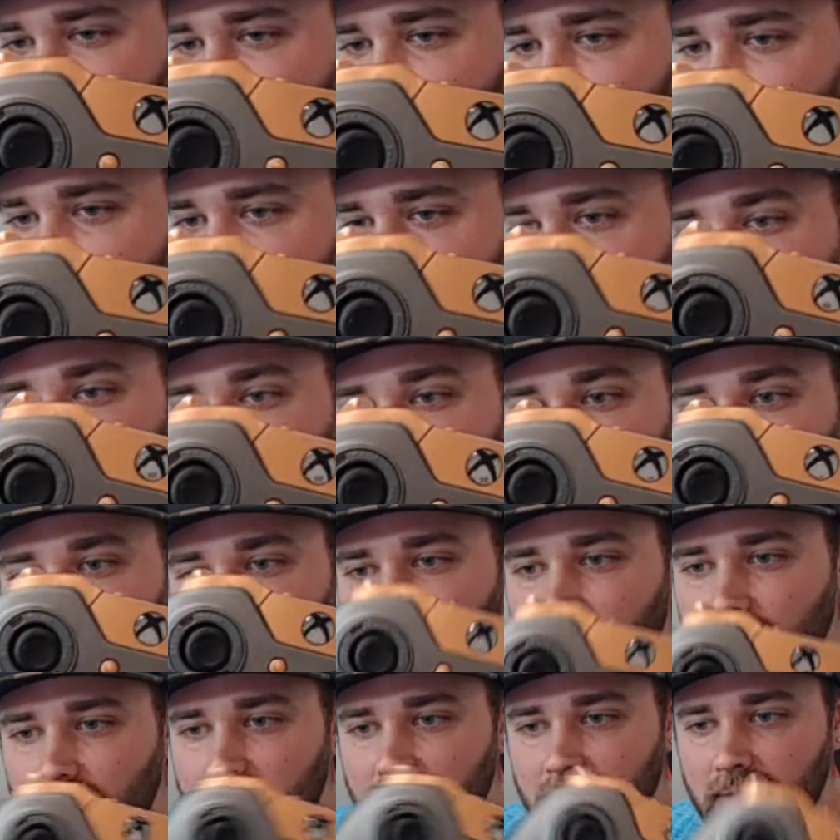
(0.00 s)
that made it
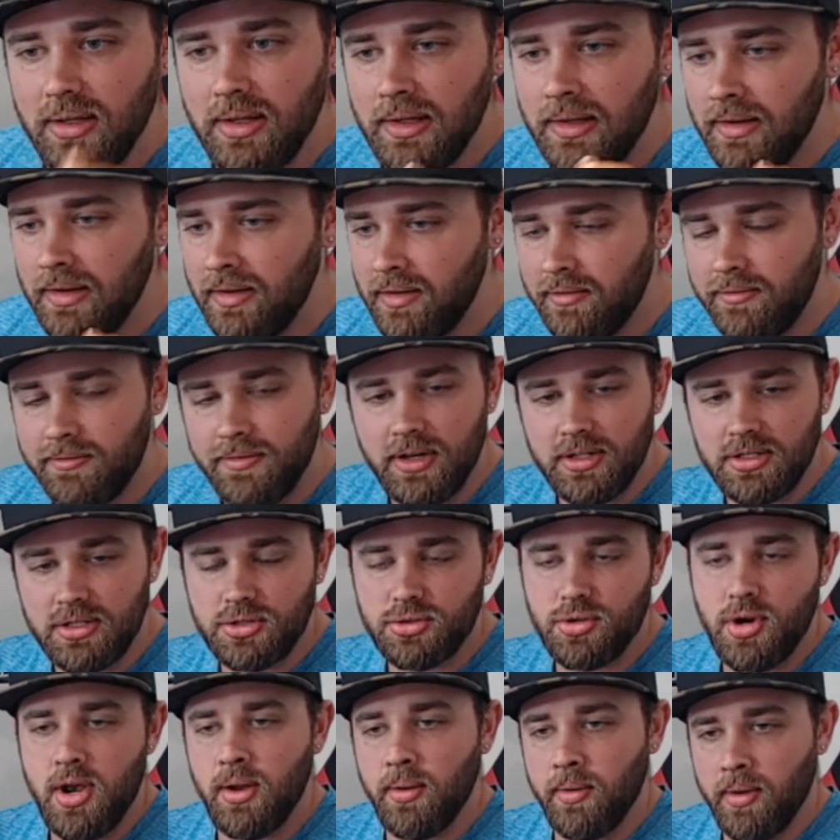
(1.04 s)
really
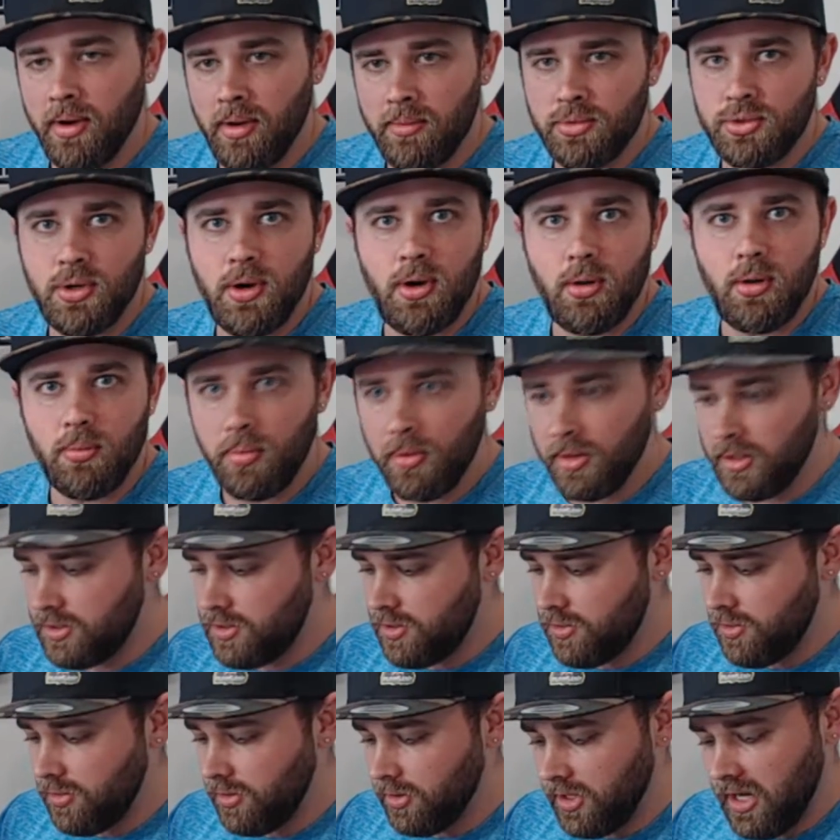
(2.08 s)
frustrating when I'm trying to play
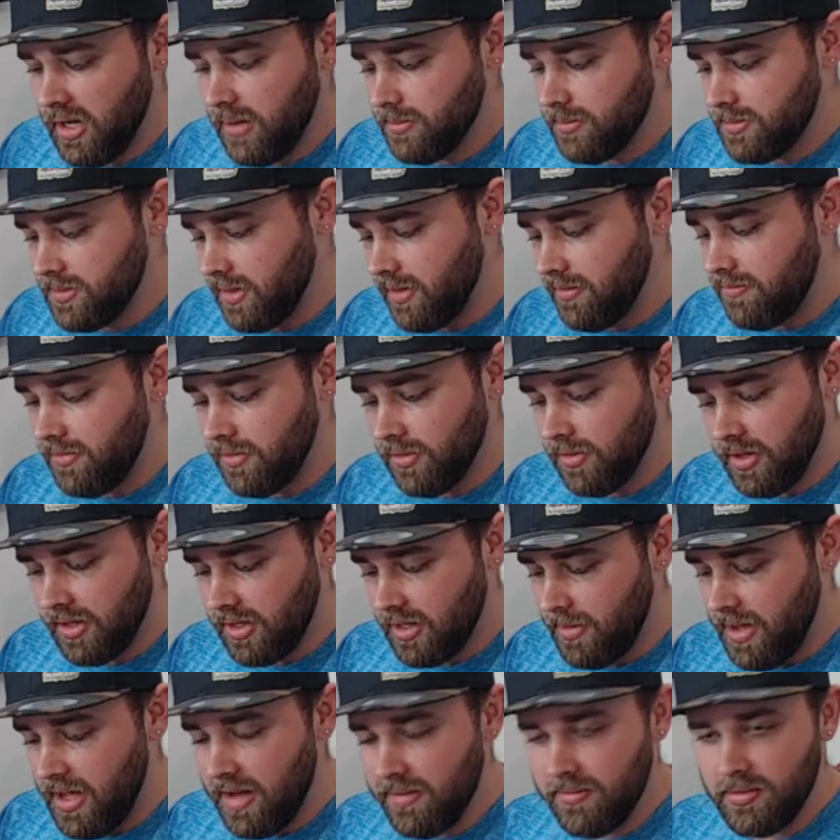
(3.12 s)
shooter games and I feel like
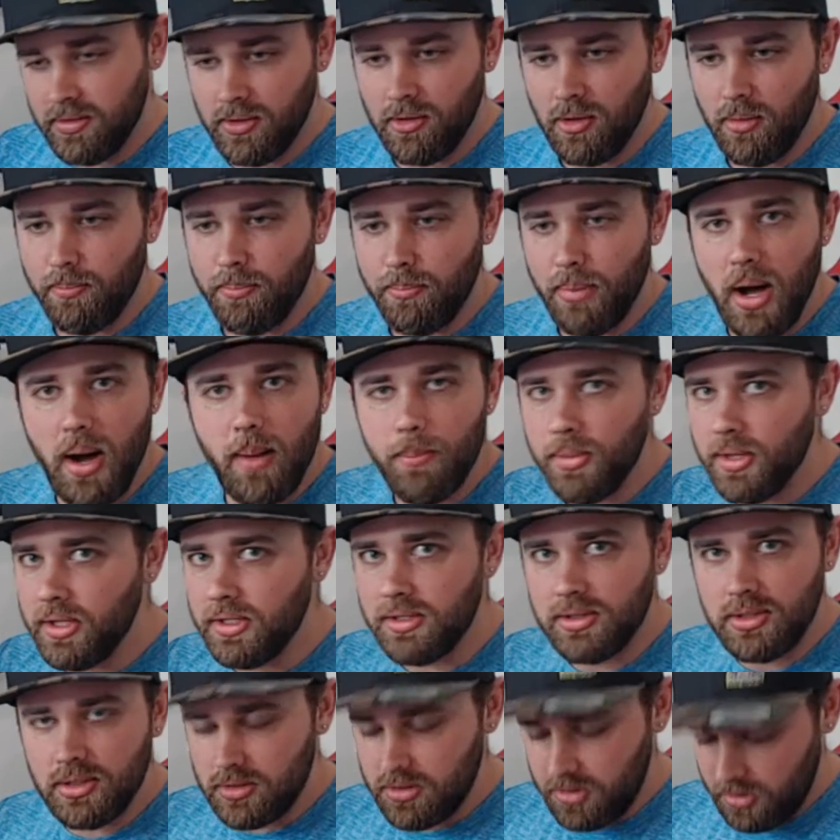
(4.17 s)
I'm having a little bump
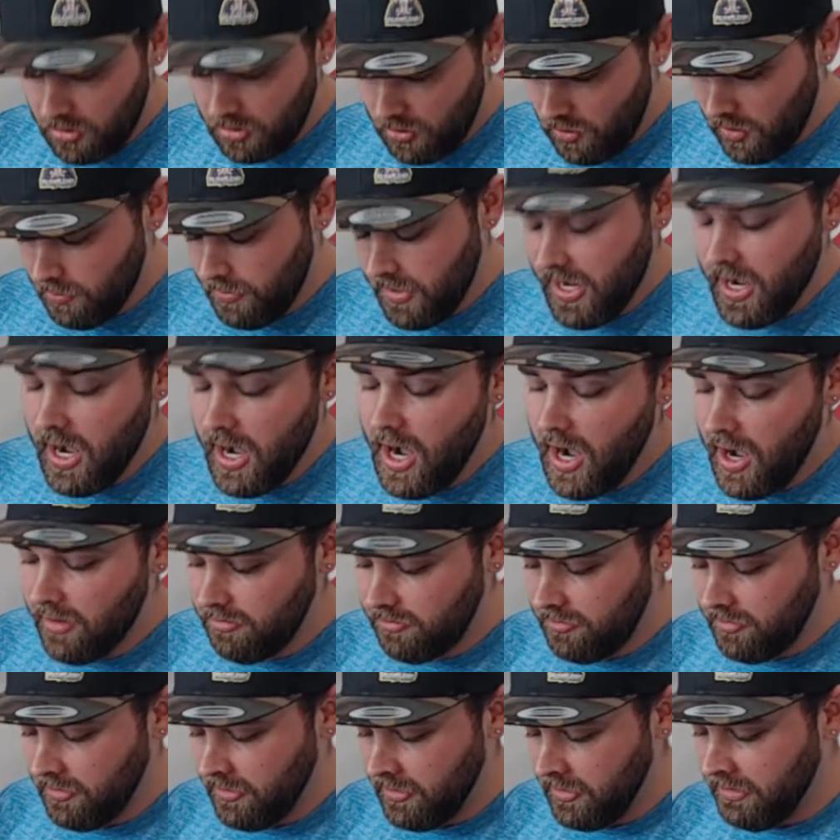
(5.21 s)
that's just throwing me
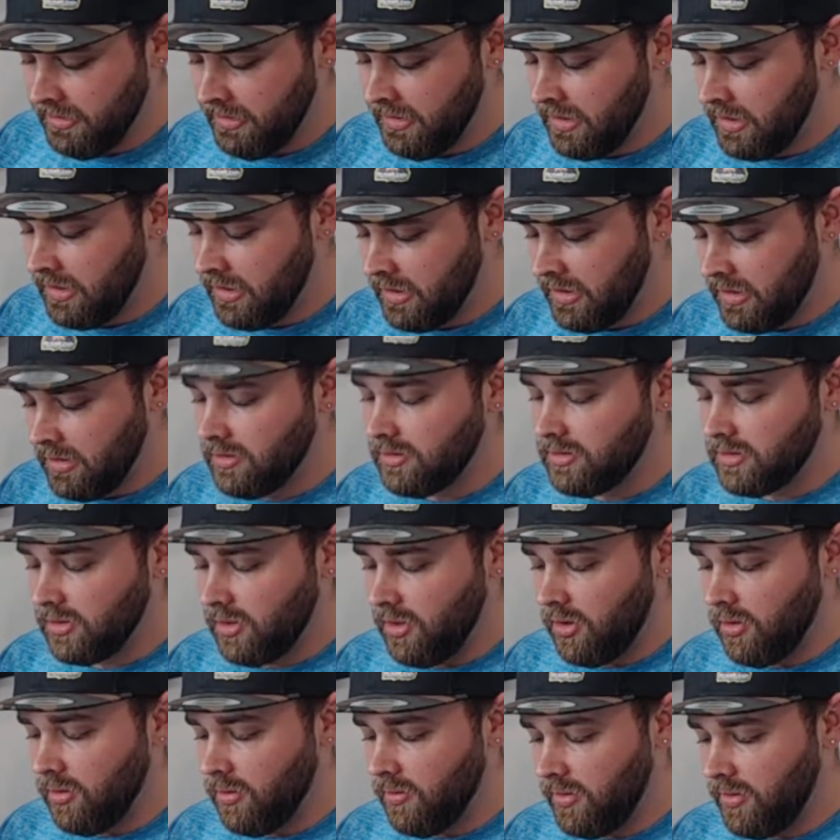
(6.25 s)
off.
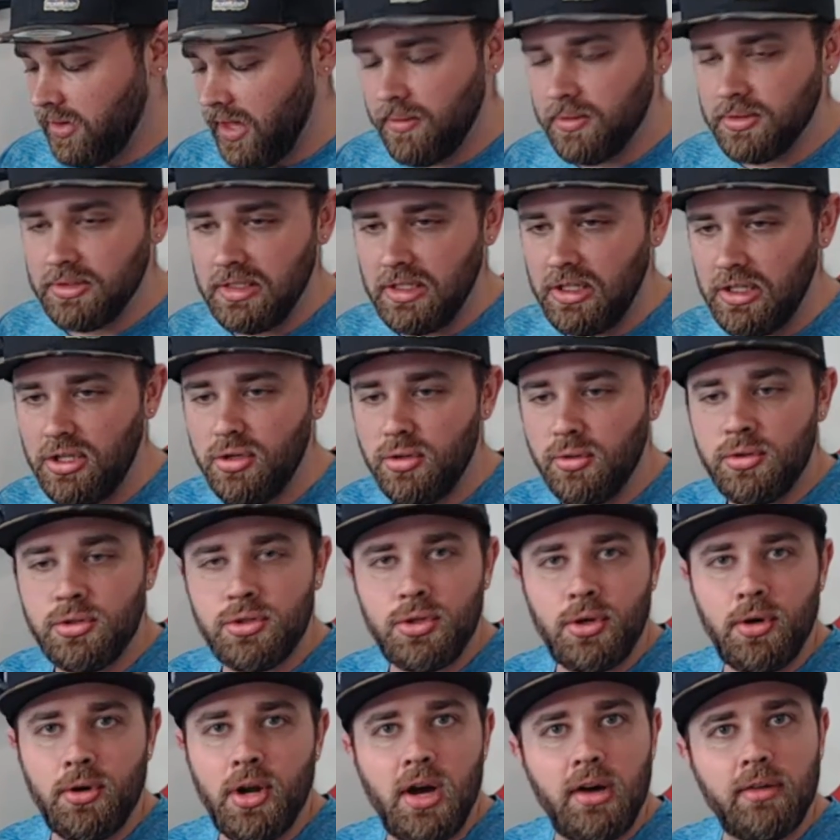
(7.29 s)
So that was a huge
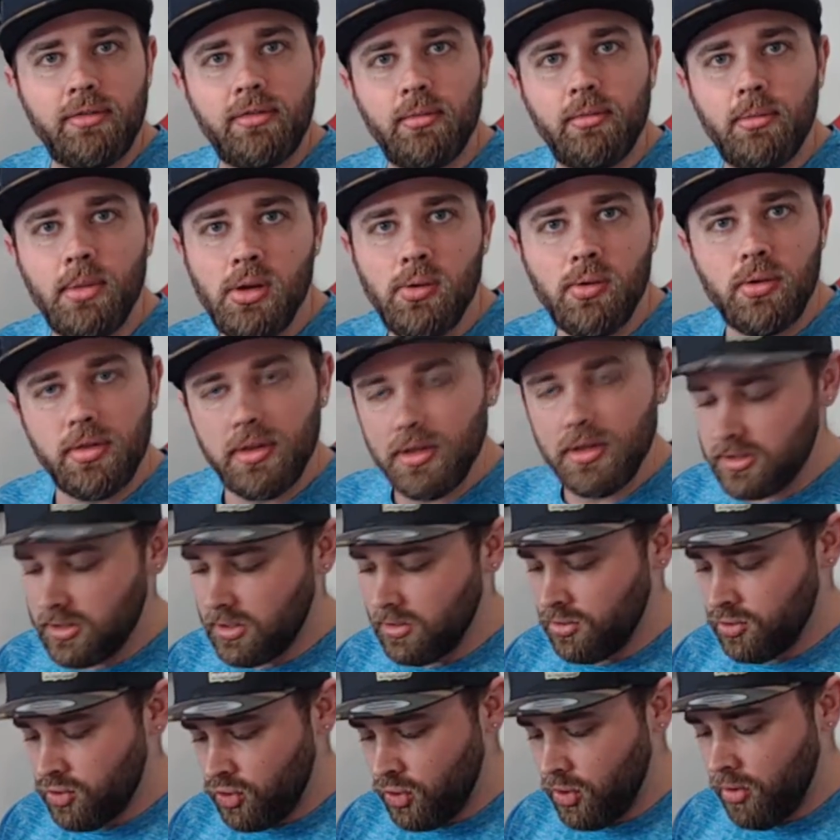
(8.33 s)
turnoff for me with this
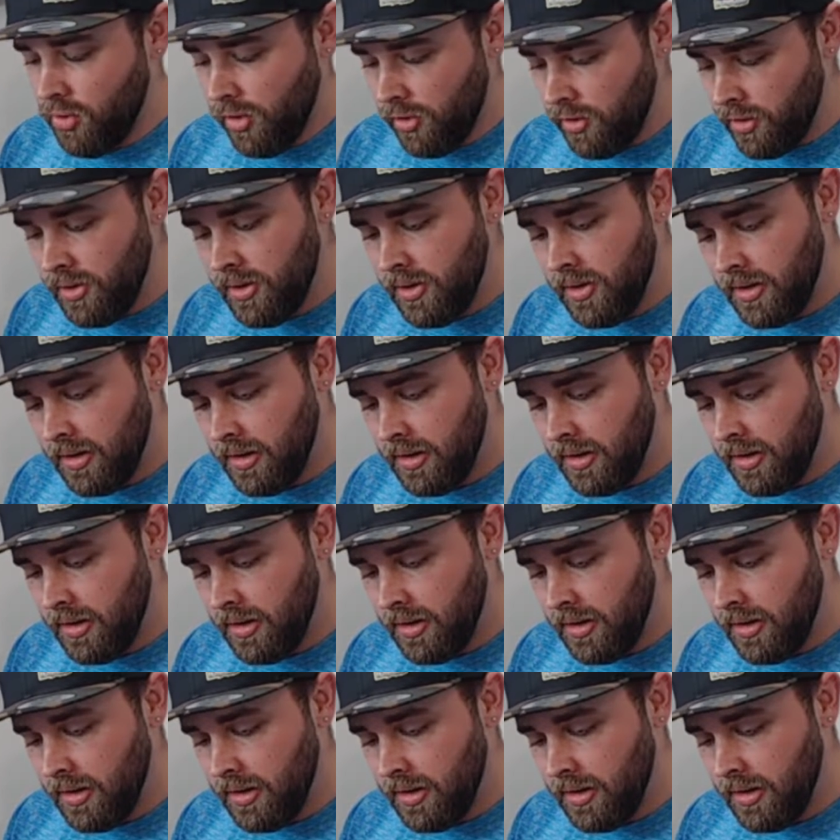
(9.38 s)
controller.